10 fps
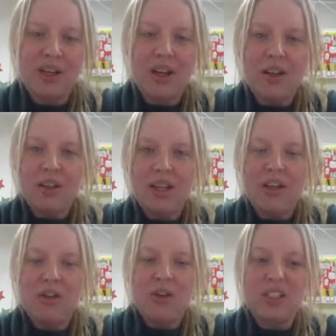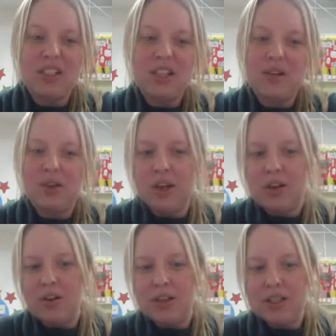Then you can see if you can
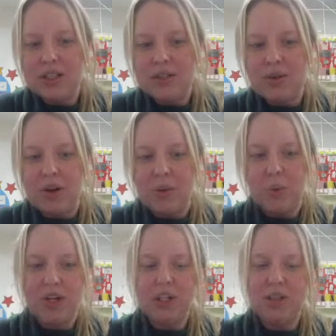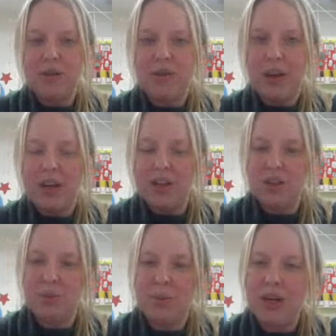identify which phase
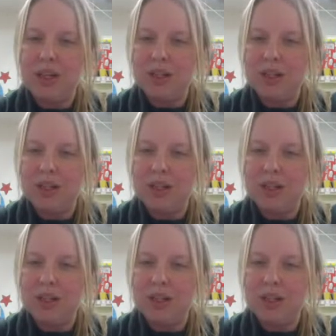you made.